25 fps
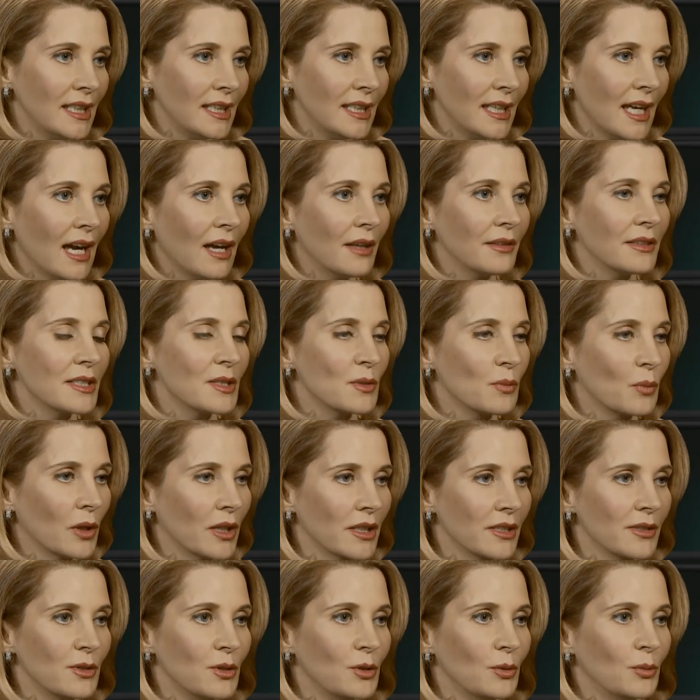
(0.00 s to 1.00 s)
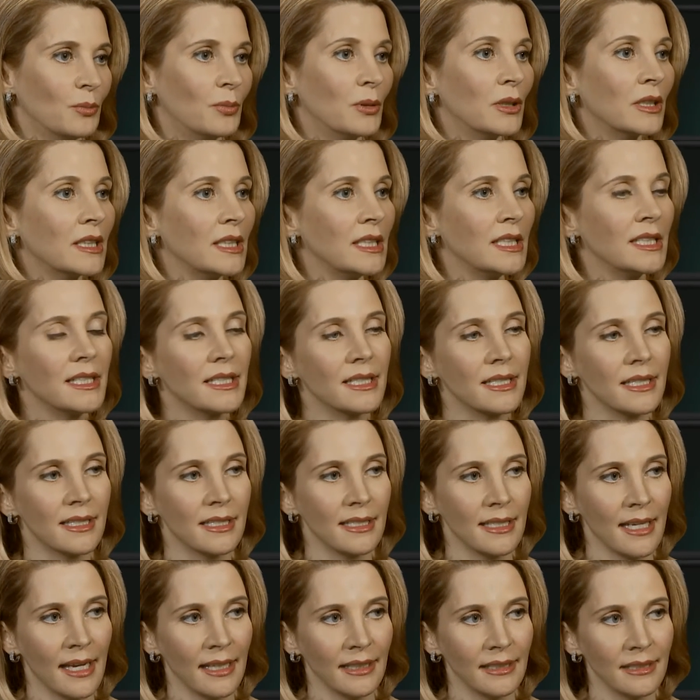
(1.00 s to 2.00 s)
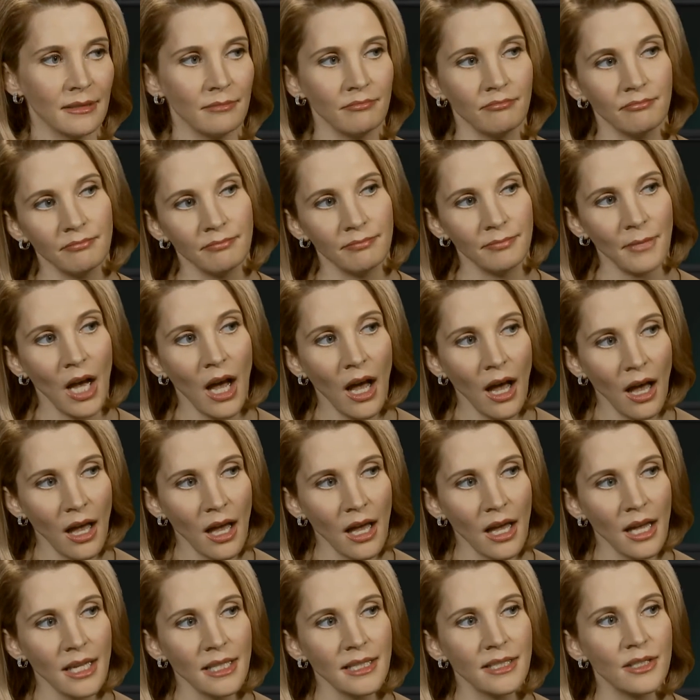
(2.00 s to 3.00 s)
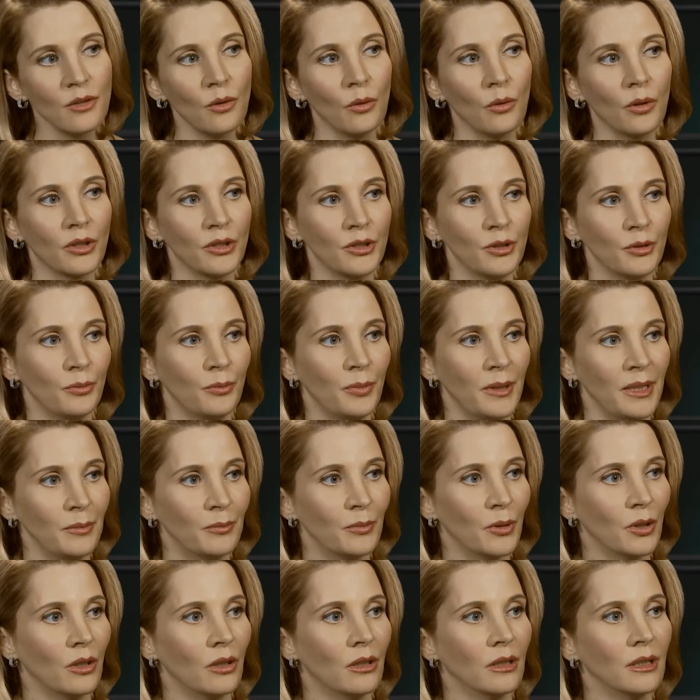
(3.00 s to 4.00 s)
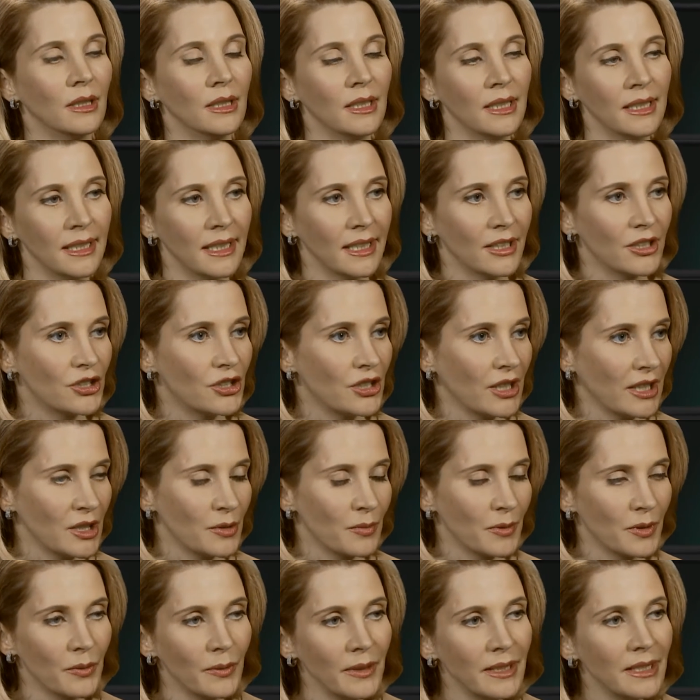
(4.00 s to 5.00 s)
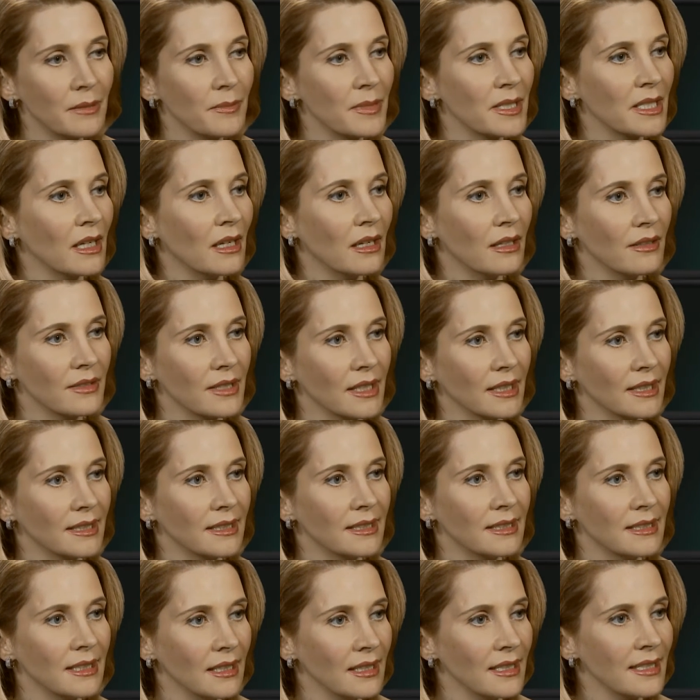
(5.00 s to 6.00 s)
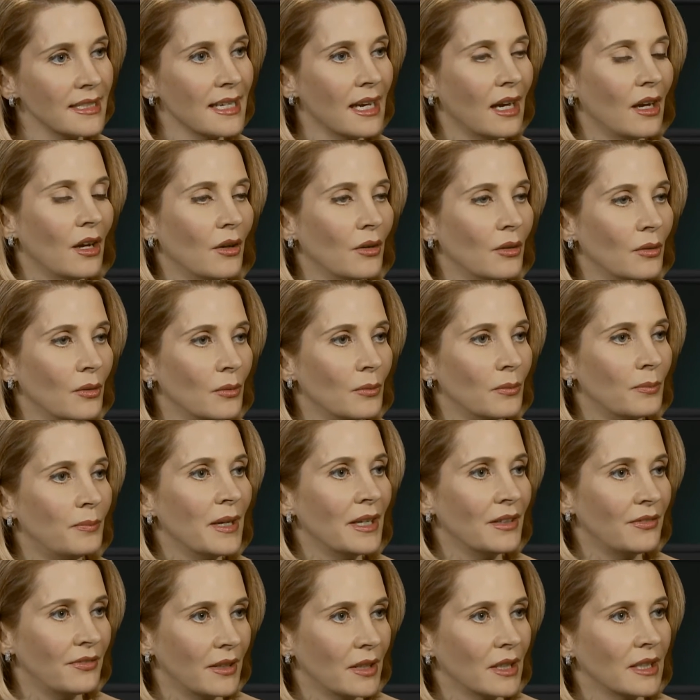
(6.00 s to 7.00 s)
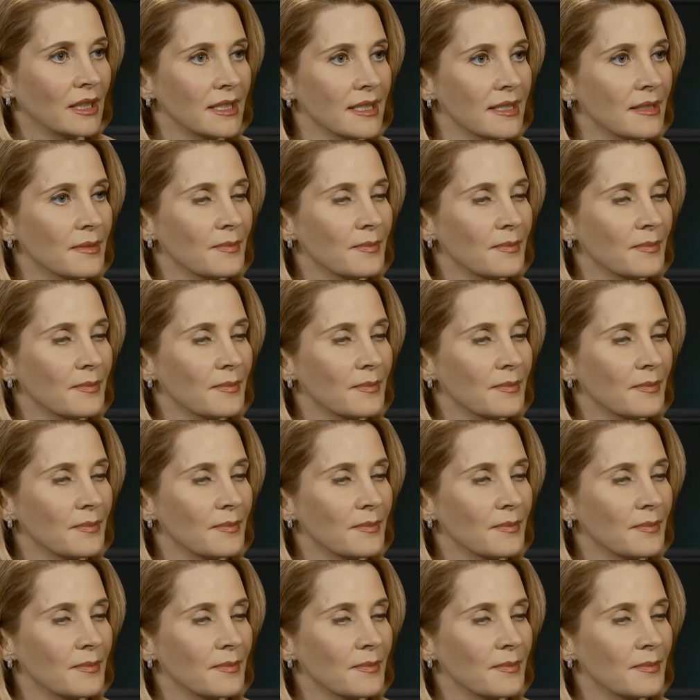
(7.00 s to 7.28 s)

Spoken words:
how this works. Do bookies set odds, or do people exchange between themselves? Like, tell us how Betfair is.